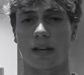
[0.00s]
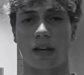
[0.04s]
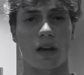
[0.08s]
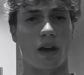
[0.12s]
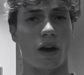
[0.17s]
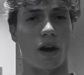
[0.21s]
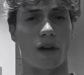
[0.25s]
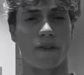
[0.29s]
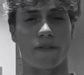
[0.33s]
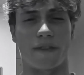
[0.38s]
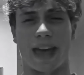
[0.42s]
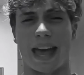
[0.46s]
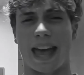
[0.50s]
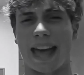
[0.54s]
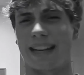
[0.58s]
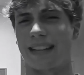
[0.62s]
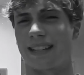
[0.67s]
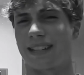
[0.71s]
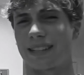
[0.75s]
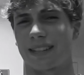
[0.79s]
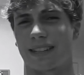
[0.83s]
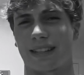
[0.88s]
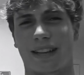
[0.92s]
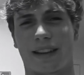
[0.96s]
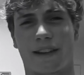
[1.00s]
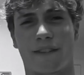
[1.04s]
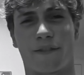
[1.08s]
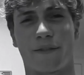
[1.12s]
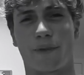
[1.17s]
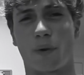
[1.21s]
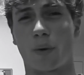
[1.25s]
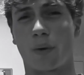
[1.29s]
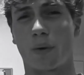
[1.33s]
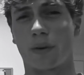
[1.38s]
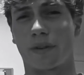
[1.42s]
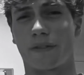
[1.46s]
overhead, so like
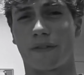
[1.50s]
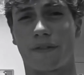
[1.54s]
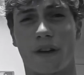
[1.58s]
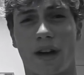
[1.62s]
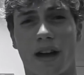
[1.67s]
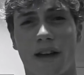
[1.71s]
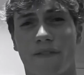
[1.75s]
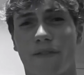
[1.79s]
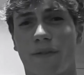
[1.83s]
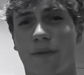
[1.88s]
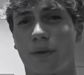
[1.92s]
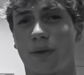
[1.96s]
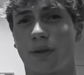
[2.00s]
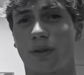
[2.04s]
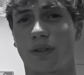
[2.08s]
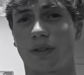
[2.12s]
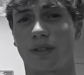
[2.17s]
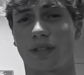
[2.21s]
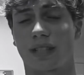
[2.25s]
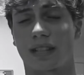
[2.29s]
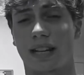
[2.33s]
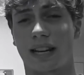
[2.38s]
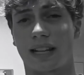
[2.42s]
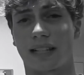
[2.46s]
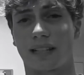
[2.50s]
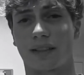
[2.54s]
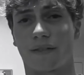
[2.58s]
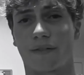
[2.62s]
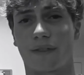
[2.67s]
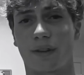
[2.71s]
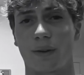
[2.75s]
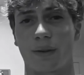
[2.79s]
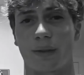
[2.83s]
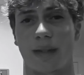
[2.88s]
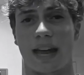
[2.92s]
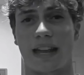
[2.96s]
4 to 5 foot, you start to
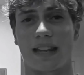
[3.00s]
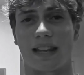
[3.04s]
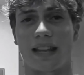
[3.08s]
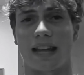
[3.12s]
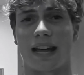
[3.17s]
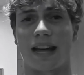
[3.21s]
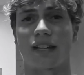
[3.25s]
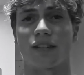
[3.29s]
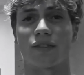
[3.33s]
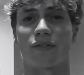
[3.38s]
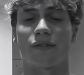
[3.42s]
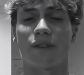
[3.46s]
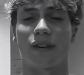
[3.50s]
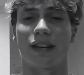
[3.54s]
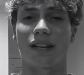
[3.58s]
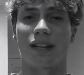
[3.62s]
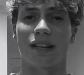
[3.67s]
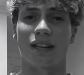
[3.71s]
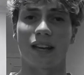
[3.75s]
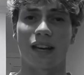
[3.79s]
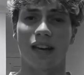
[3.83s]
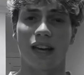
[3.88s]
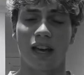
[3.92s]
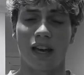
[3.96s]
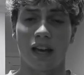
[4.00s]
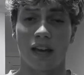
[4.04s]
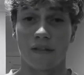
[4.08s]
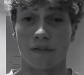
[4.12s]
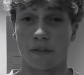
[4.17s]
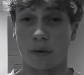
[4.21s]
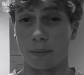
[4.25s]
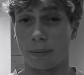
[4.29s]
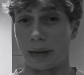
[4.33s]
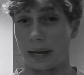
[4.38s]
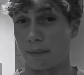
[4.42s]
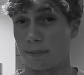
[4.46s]
feel that large fin.
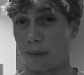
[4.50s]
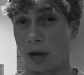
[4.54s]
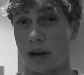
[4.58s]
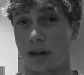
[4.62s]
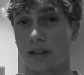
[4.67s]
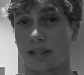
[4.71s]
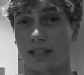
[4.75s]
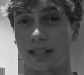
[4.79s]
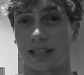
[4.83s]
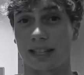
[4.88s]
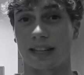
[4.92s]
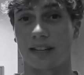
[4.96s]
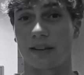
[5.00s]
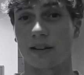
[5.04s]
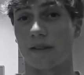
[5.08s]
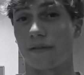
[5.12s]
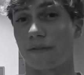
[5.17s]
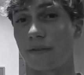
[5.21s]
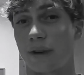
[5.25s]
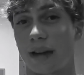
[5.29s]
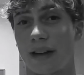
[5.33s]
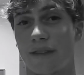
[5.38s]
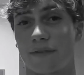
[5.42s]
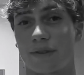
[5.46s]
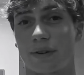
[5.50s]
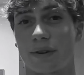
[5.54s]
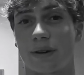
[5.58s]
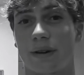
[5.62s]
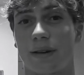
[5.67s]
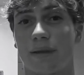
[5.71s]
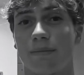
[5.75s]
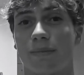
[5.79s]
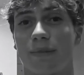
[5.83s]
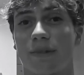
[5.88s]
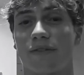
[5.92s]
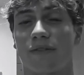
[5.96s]
For me personally, not for
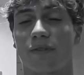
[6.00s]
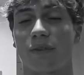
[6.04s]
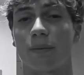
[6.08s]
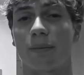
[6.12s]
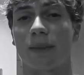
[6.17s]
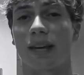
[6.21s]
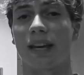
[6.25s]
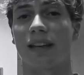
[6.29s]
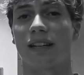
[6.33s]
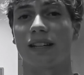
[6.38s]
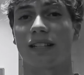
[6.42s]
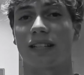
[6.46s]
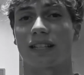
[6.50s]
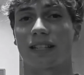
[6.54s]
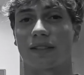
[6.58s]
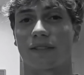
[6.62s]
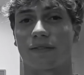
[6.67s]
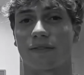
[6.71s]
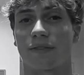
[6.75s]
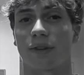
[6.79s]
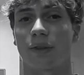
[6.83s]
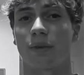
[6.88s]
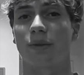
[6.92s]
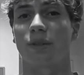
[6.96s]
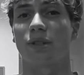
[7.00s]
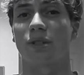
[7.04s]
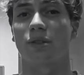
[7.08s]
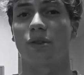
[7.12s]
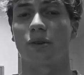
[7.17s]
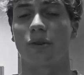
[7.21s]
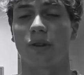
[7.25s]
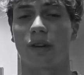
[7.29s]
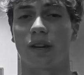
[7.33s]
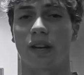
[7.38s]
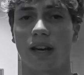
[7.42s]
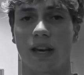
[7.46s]
everyone, but for me it doesn't feel as
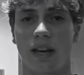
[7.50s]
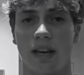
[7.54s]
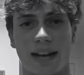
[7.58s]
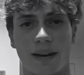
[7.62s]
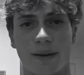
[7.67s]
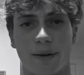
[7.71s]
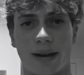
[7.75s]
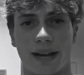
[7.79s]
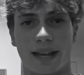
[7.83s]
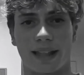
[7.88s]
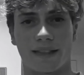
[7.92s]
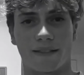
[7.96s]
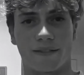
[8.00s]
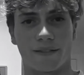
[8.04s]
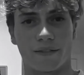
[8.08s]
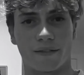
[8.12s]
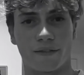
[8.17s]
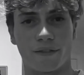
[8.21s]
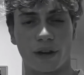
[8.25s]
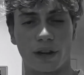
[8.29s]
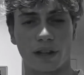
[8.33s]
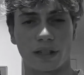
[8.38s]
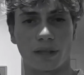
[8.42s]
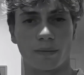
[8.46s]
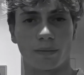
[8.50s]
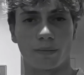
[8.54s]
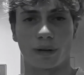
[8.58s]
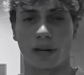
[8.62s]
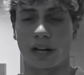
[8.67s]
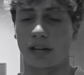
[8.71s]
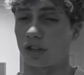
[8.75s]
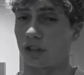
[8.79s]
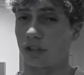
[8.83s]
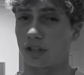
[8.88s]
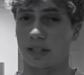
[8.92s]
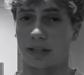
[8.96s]
good. Anyway, first
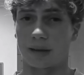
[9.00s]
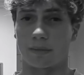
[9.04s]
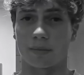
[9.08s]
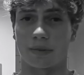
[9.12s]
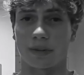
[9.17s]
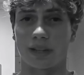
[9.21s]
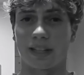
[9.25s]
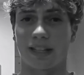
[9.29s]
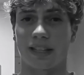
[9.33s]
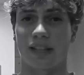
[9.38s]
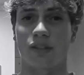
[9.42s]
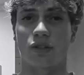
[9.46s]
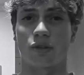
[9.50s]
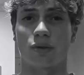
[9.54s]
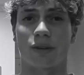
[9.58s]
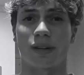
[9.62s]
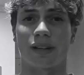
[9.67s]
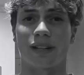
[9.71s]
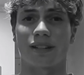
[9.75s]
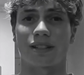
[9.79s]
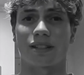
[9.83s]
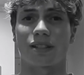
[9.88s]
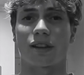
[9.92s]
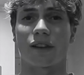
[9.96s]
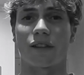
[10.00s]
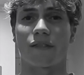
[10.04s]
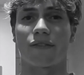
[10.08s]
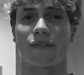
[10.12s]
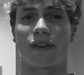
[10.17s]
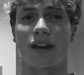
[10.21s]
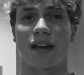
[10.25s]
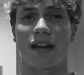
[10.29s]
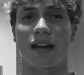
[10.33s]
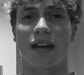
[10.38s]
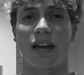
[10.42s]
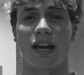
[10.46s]
impressions, I'm really enjoying it so
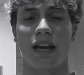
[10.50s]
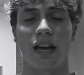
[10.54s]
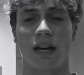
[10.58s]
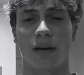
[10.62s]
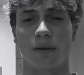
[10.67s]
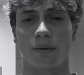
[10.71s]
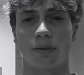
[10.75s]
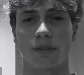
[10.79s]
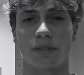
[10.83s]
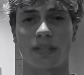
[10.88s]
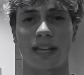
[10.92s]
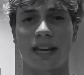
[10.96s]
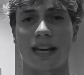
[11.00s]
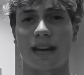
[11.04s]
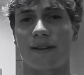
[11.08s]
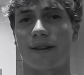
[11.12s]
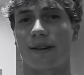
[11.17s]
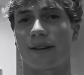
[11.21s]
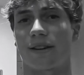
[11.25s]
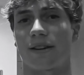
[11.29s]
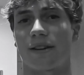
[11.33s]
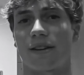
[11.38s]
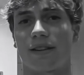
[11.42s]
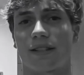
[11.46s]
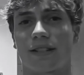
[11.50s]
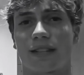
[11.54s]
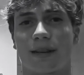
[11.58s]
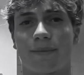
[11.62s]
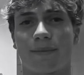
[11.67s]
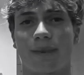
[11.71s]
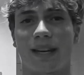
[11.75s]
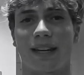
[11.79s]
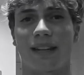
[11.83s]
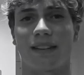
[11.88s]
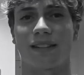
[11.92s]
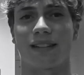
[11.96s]
far. We'll see how it goes. I
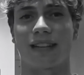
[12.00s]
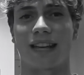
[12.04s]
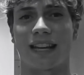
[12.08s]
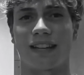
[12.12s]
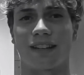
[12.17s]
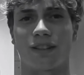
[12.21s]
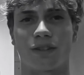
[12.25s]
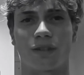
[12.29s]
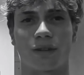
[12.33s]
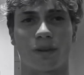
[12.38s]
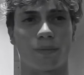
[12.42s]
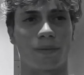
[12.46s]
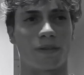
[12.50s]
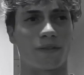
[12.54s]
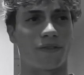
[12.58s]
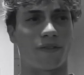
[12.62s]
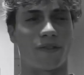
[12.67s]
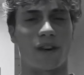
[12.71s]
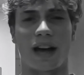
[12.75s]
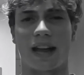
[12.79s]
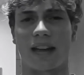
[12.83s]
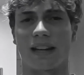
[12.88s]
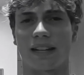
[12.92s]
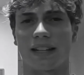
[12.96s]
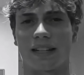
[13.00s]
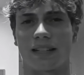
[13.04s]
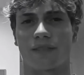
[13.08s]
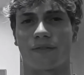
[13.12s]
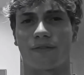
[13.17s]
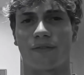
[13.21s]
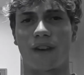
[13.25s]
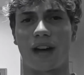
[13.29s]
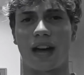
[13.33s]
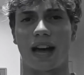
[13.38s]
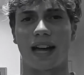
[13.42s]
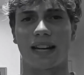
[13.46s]
mean, it's super fun, it's
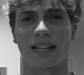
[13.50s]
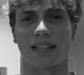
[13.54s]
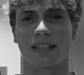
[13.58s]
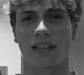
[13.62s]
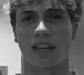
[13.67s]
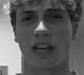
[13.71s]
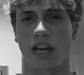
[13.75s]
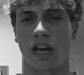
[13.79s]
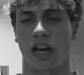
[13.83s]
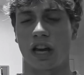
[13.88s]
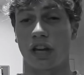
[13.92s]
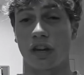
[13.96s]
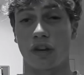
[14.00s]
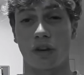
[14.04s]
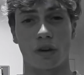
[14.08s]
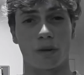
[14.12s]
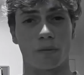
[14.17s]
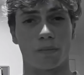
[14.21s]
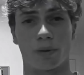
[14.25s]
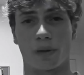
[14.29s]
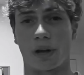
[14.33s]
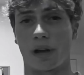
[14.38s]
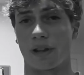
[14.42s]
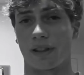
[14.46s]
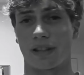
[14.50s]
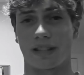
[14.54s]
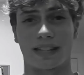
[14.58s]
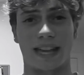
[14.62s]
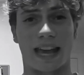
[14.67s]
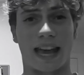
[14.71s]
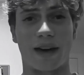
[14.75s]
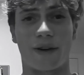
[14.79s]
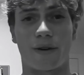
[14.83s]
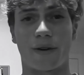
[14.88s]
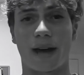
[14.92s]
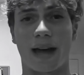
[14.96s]
fast, you can blow the
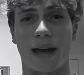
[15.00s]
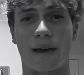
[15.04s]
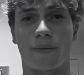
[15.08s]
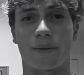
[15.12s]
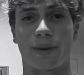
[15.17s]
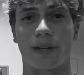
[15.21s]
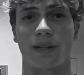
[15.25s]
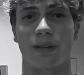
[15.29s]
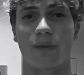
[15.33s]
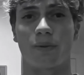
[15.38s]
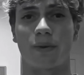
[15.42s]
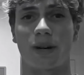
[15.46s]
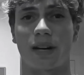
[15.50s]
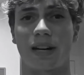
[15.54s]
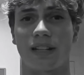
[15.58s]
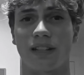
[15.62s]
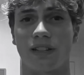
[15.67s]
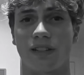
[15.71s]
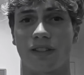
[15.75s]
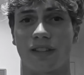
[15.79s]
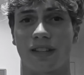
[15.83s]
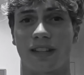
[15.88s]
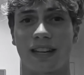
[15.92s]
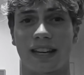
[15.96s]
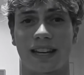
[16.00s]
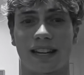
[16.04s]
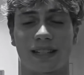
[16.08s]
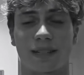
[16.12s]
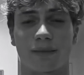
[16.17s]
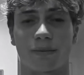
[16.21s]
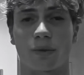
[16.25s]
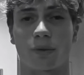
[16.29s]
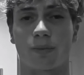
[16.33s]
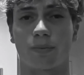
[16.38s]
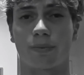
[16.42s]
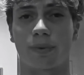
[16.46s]
tail out when you want, you can get
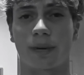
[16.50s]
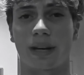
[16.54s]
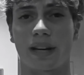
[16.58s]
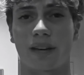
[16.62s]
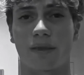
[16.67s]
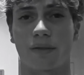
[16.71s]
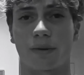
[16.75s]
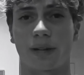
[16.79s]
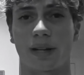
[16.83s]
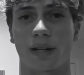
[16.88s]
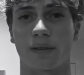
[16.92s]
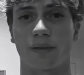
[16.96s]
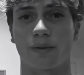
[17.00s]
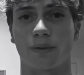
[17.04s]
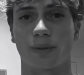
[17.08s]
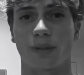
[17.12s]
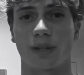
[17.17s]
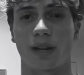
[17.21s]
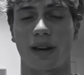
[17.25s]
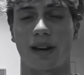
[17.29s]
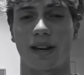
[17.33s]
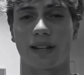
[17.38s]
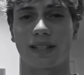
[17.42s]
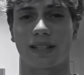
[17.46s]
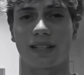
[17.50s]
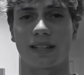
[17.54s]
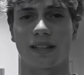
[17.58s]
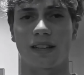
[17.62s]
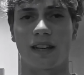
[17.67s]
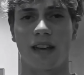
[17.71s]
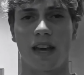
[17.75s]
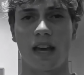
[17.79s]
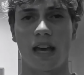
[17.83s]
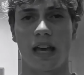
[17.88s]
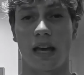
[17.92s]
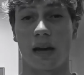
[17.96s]
some pretty critical turns, and
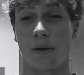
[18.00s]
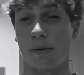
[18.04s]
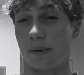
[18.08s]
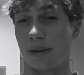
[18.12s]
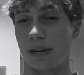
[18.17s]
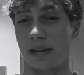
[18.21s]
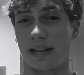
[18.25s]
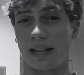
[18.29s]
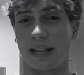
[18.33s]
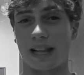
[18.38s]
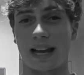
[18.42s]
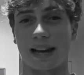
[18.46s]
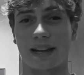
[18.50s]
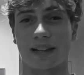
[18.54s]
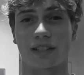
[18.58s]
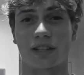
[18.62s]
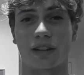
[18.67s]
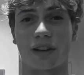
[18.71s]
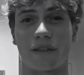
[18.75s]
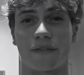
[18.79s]
what I like so